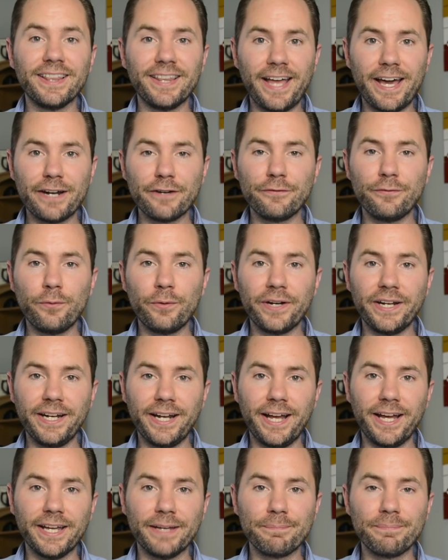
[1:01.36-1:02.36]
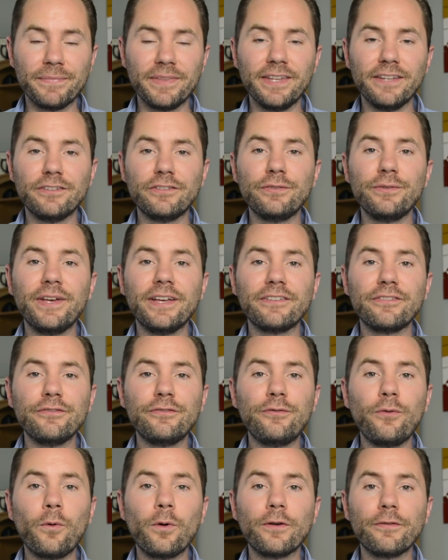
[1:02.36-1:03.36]
Ladder 49. This
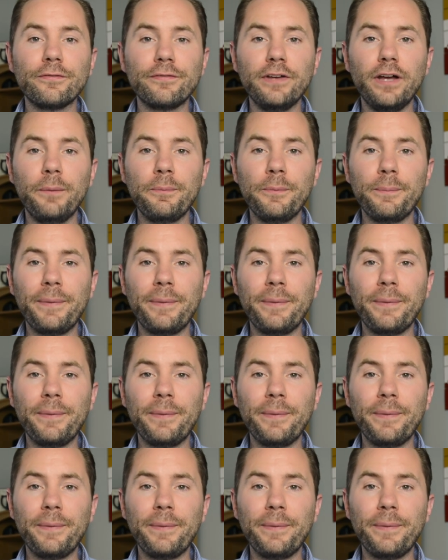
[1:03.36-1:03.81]
2004 film